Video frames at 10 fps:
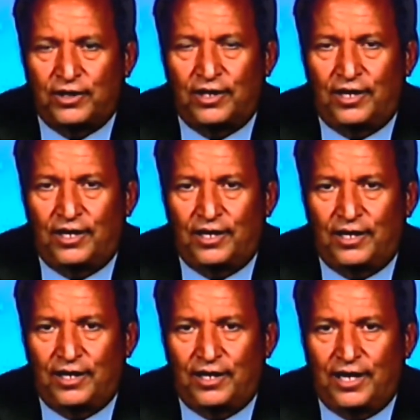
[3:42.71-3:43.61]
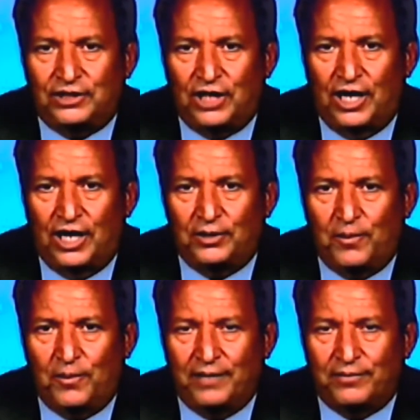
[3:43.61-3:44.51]
a tidal
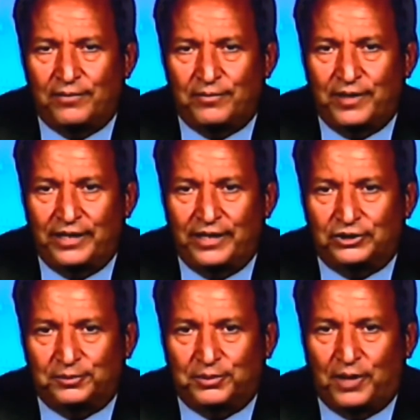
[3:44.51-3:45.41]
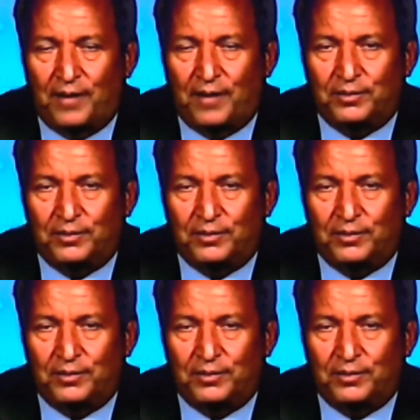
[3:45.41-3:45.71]
wave of financial problems.